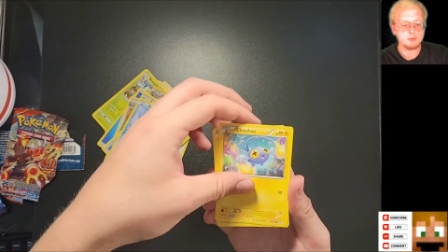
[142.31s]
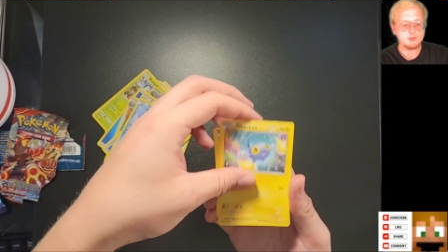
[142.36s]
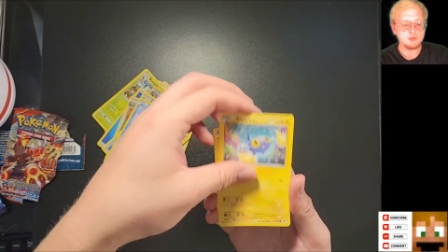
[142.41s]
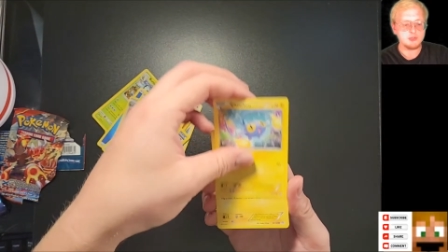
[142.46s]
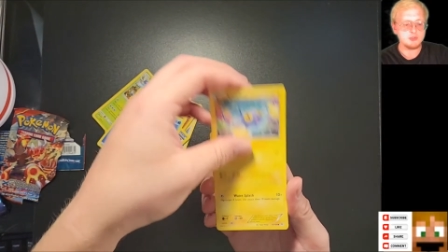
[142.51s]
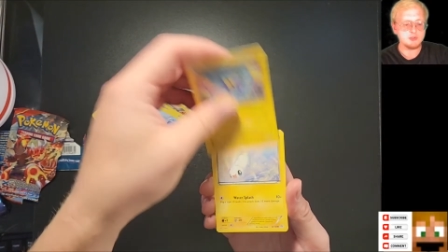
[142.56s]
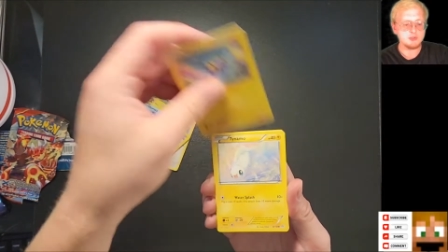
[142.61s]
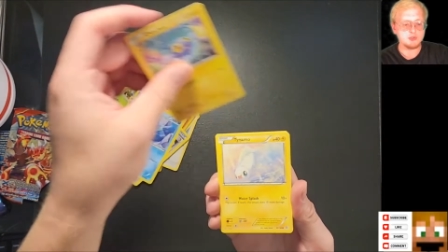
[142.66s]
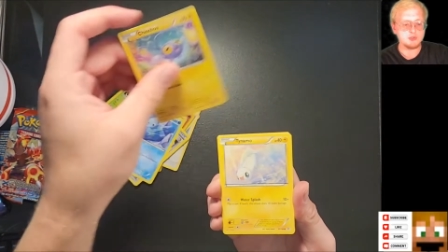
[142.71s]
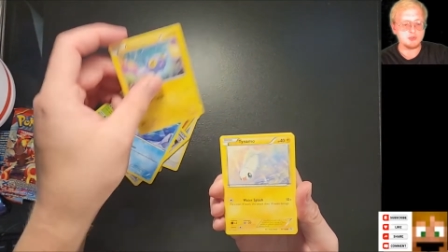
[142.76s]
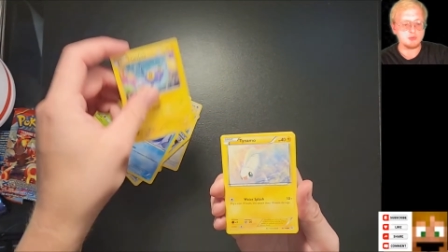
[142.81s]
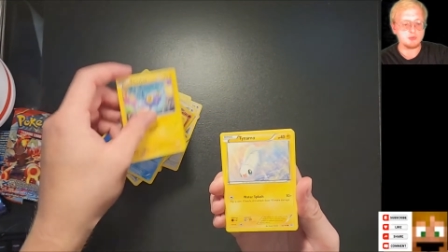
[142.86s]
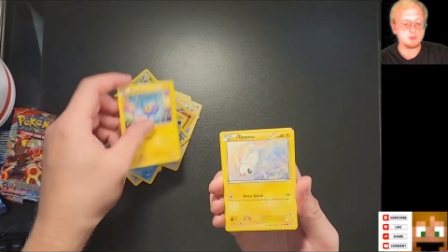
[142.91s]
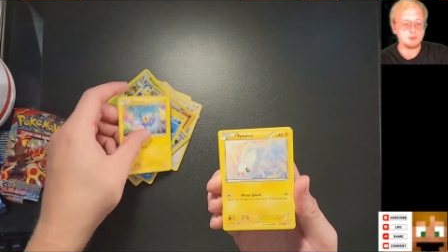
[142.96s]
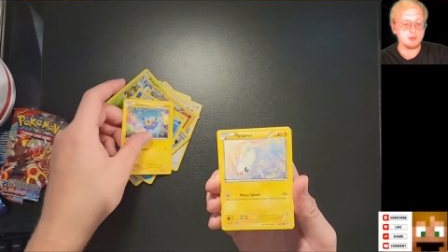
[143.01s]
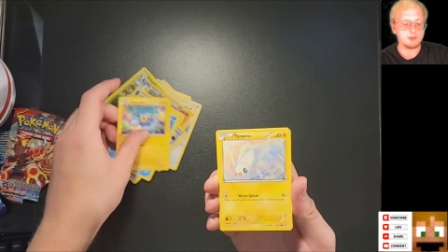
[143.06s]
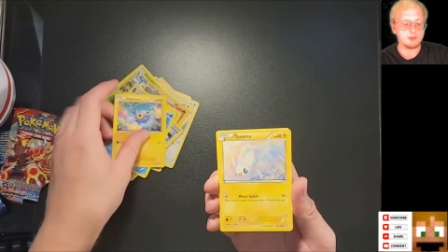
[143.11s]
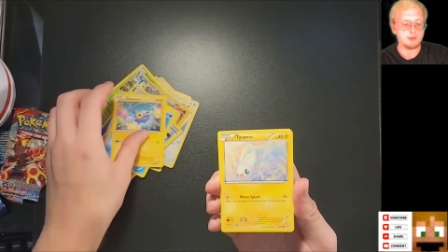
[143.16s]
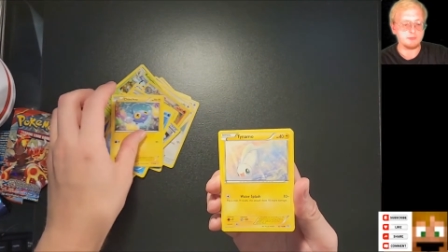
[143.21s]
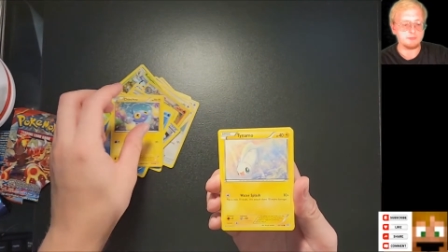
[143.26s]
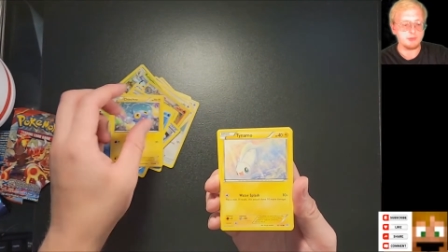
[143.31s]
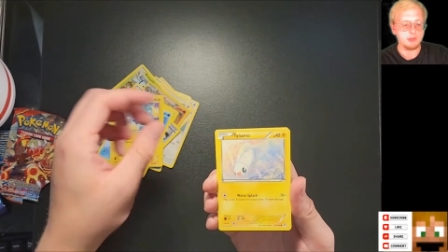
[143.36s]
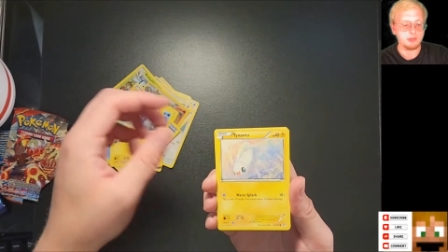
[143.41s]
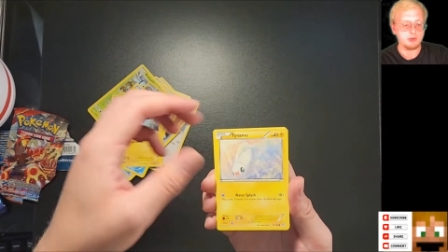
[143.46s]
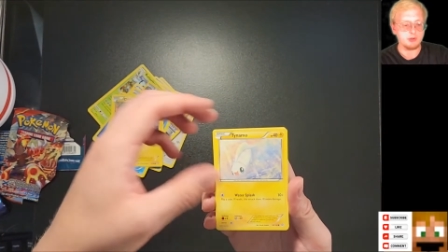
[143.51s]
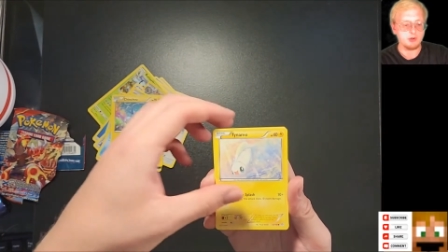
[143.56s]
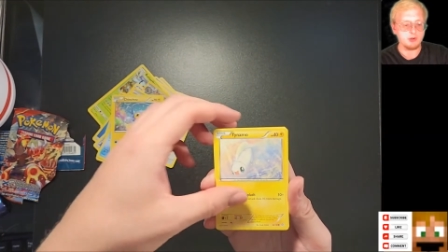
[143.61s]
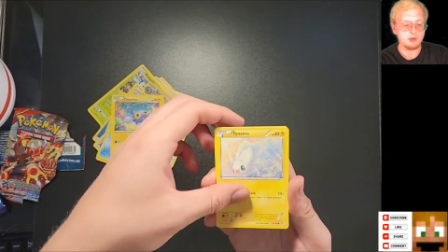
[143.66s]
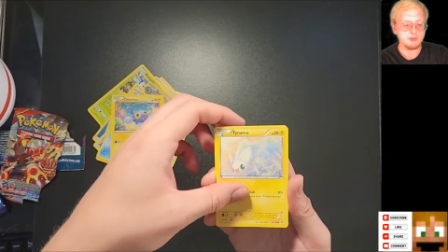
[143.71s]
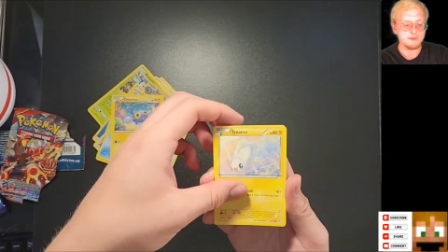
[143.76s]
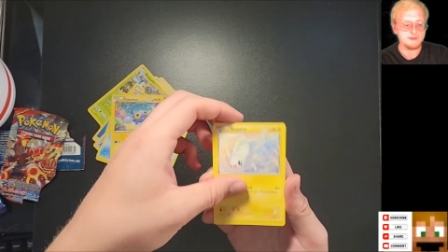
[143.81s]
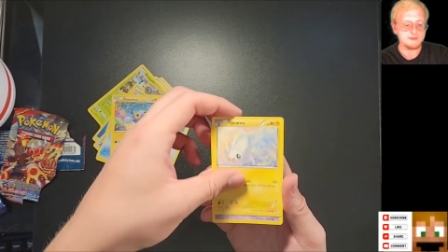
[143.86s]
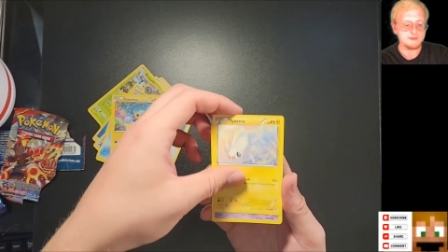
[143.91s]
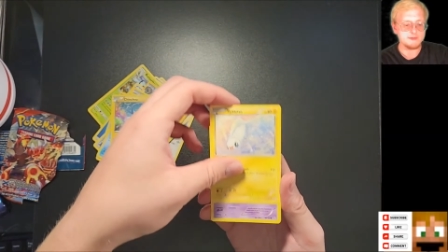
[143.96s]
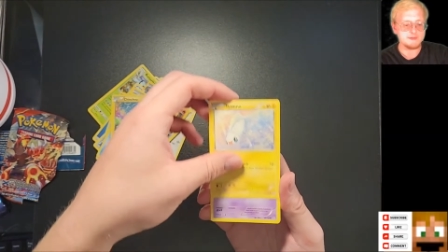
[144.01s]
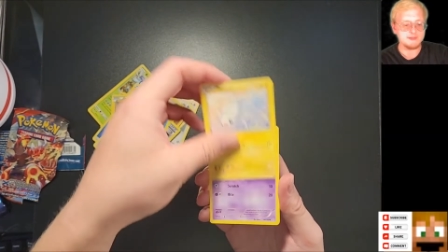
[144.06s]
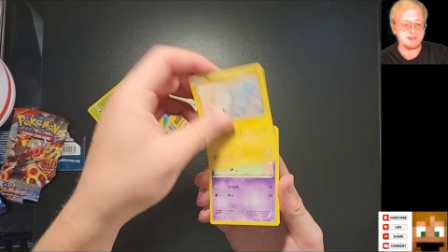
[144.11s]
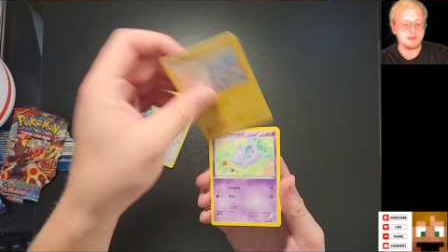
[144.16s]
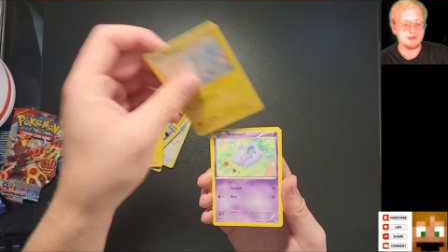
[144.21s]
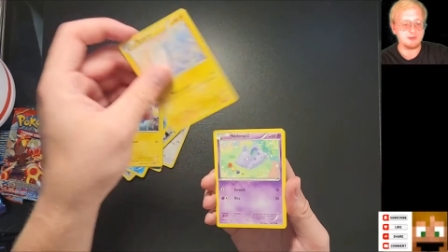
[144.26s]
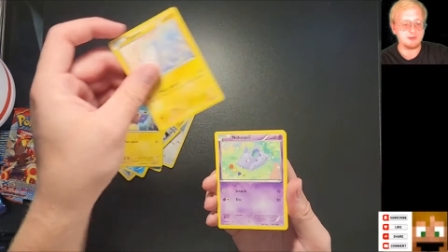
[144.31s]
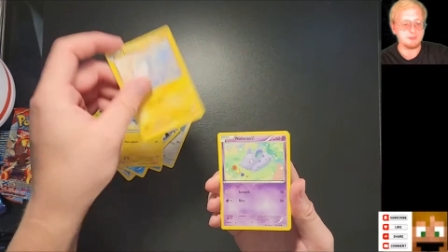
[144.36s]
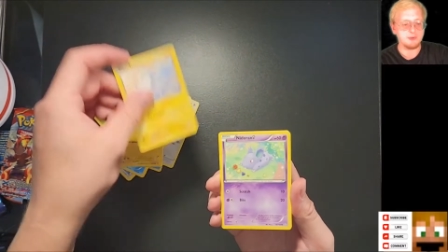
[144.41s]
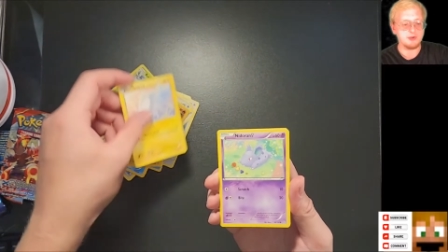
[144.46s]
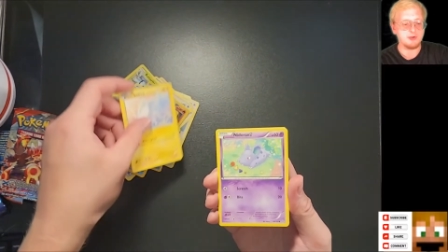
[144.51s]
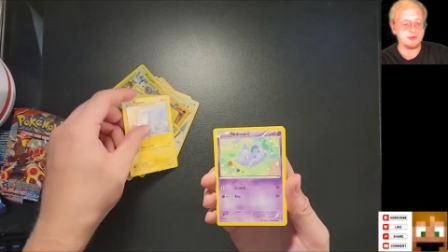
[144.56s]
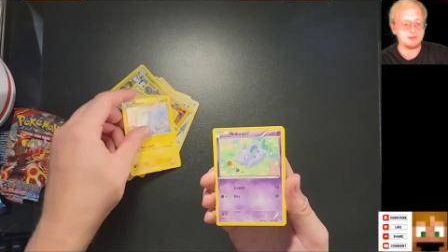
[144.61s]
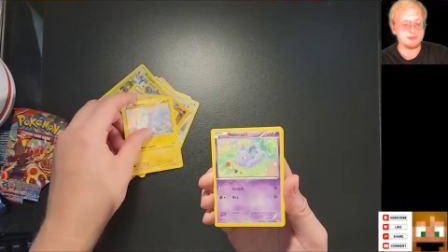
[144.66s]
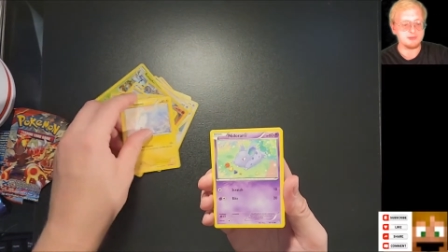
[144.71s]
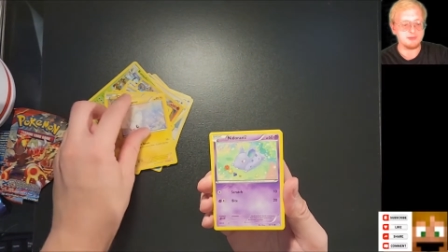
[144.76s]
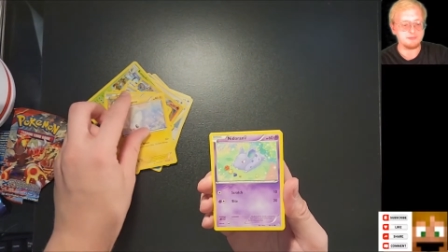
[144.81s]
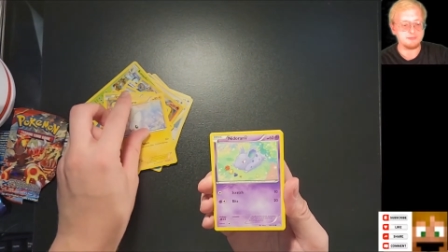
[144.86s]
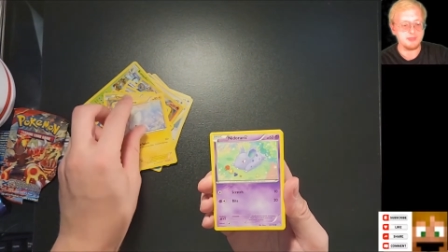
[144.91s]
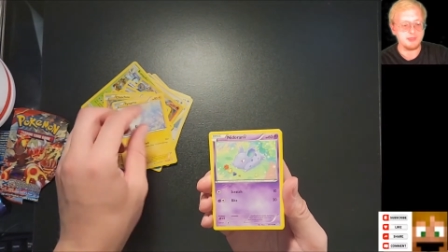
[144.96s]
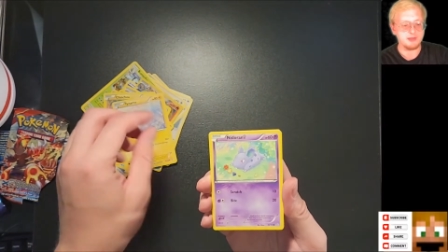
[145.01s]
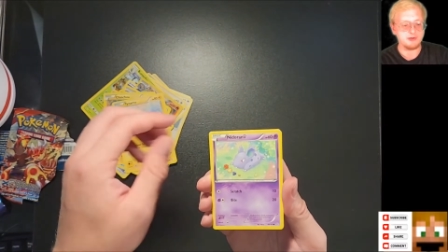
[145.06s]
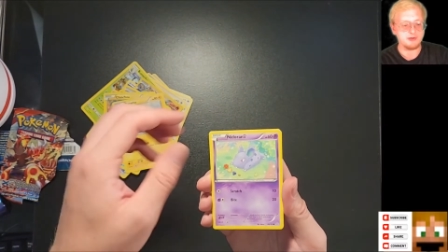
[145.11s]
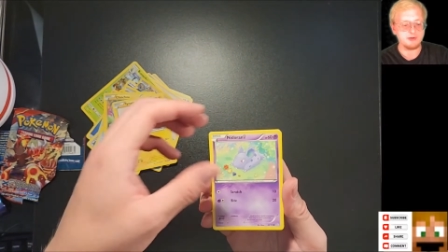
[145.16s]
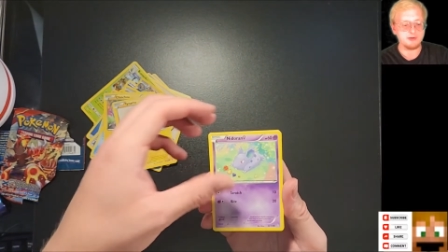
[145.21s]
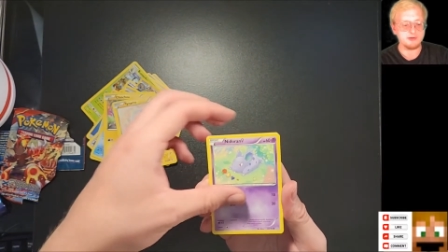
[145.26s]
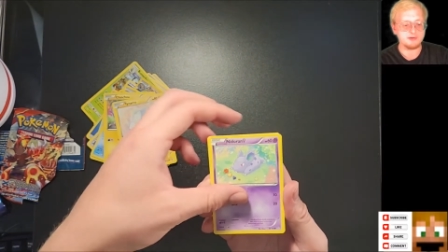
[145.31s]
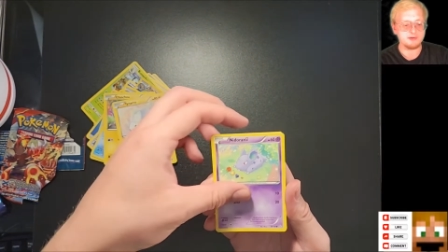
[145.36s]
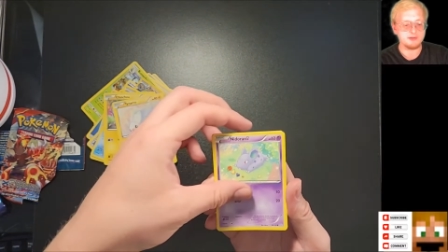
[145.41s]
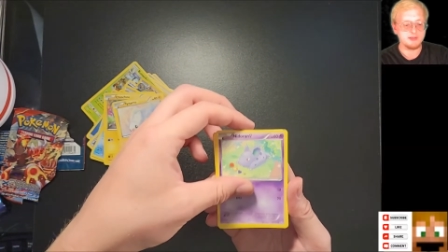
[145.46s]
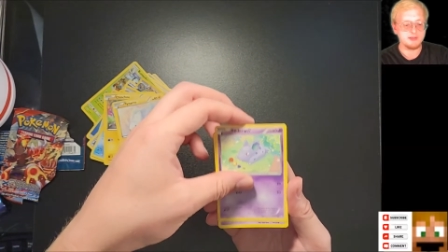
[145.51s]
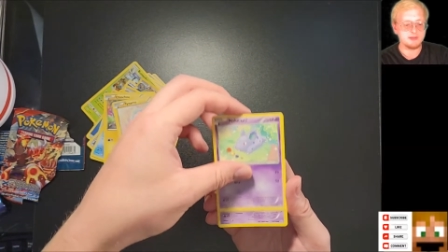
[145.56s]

Chinshu, I love that art, Tynamo, I love that art,